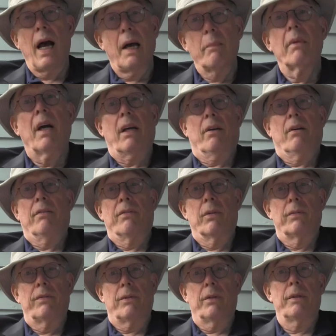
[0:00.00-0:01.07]
I'm not going to
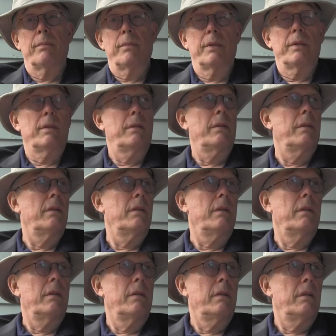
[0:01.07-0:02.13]
vote for
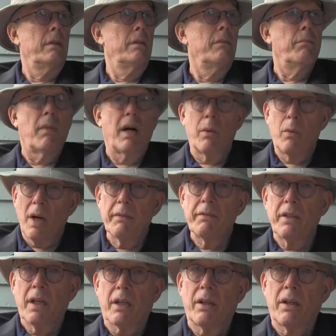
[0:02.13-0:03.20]
him. My
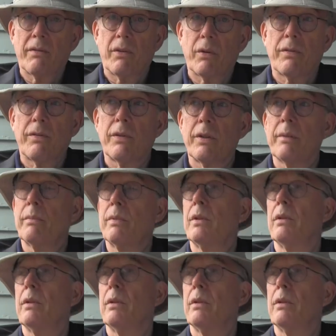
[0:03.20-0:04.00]
wife's not going to vote for him.